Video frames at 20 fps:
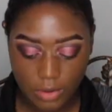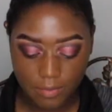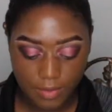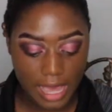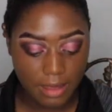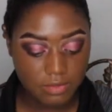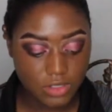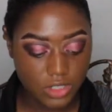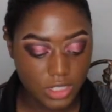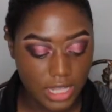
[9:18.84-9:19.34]

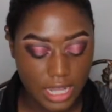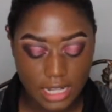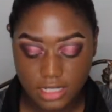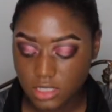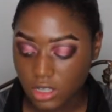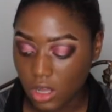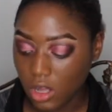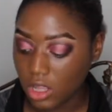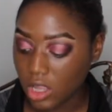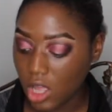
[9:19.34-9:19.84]
After
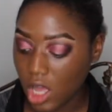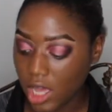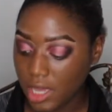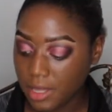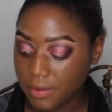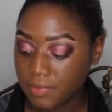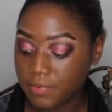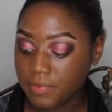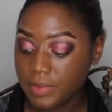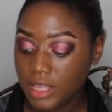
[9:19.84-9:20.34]
that's all
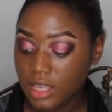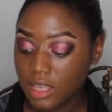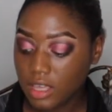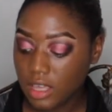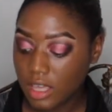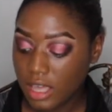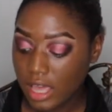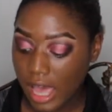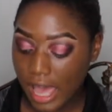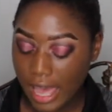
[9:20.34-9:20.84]
on,
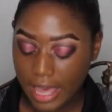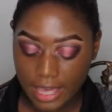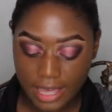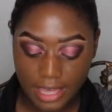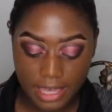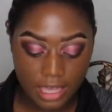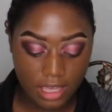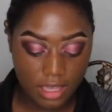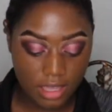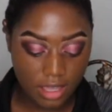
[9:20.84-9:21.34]

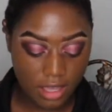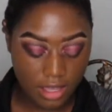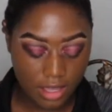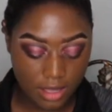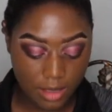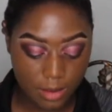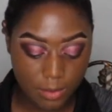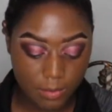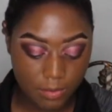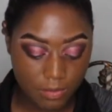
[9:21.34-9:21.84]
I
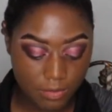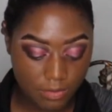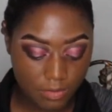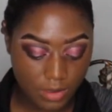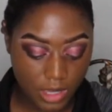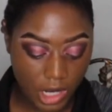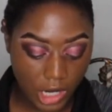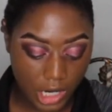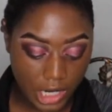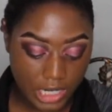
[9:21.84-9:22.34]

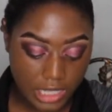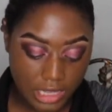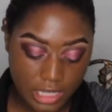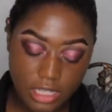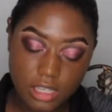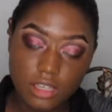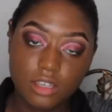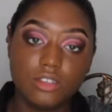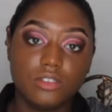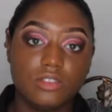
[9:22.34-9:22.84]

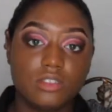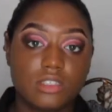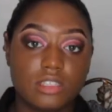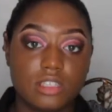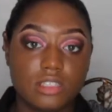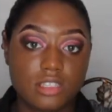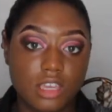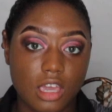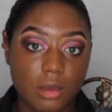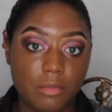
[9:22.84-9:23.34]
currently use
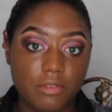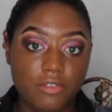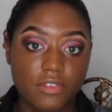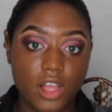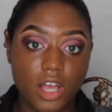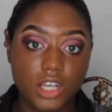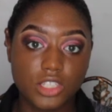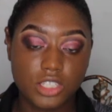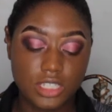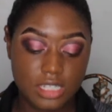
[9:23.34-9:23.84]
this
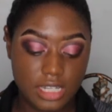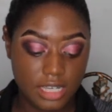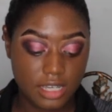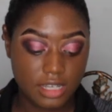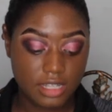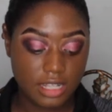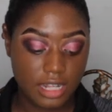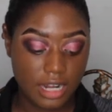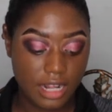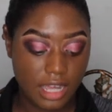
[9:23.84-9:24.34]
camouflage
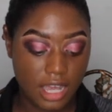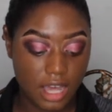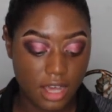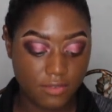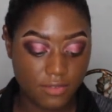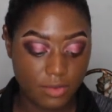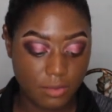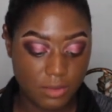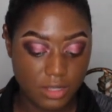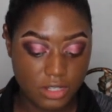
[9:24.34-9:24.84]
stick that I
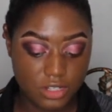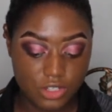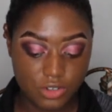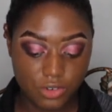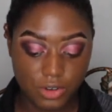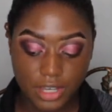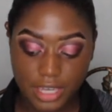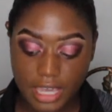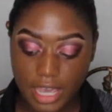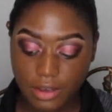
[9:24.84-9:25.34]
got from the
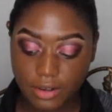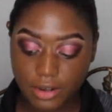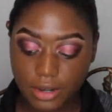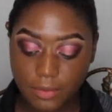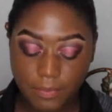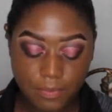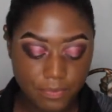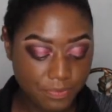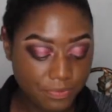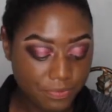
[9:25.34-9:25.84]
Dior counter.